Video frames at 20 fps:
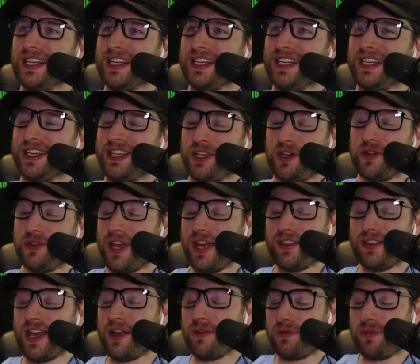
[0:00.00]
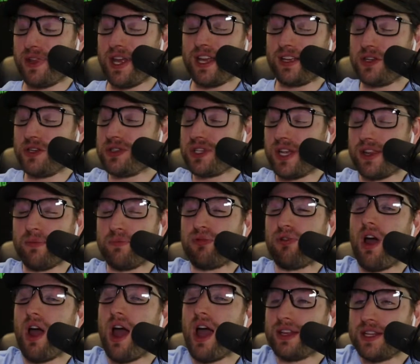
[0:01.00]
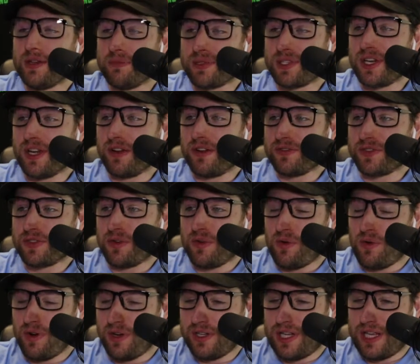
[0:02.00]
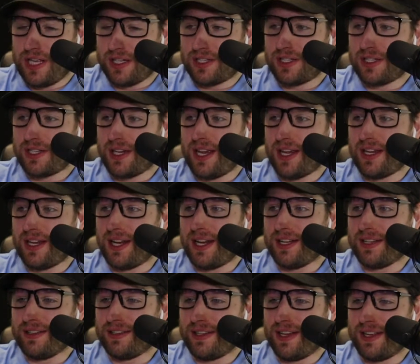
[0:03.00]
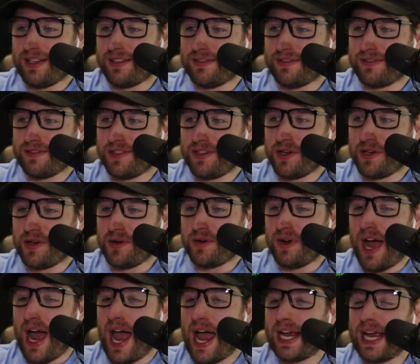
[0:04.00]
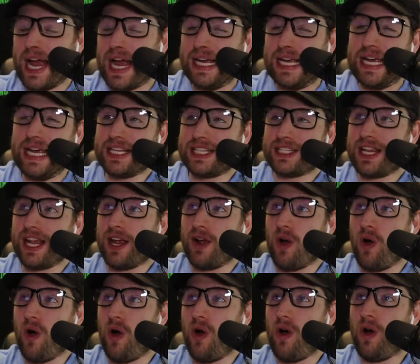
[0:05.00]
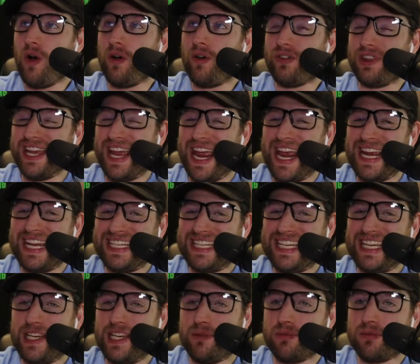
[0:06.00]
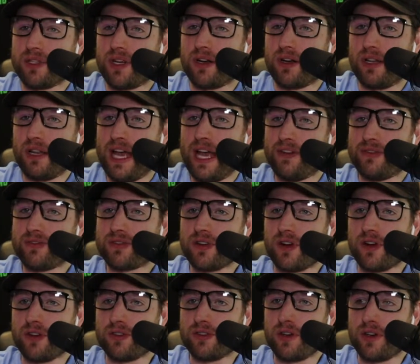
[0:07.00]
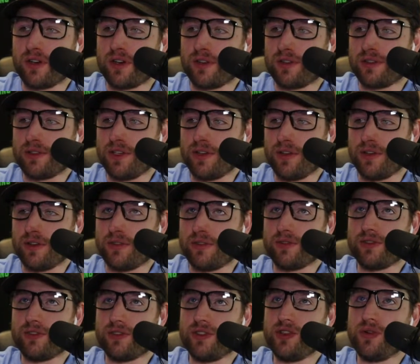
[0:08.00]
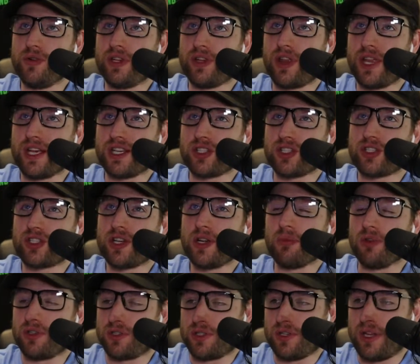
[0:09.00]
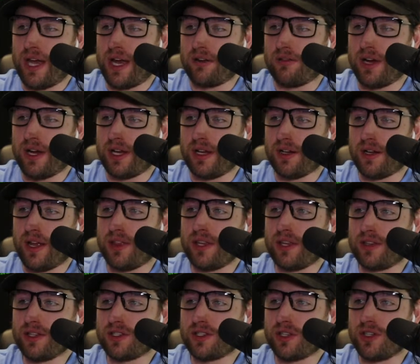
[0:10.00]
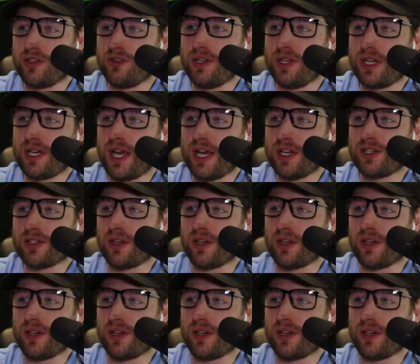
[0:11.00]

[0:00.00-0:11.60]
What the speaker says: they like you said, they pride themselves on this, and I can't say all of the 8 teams that are left are doing things similar to that, right? I think that's a unique case study.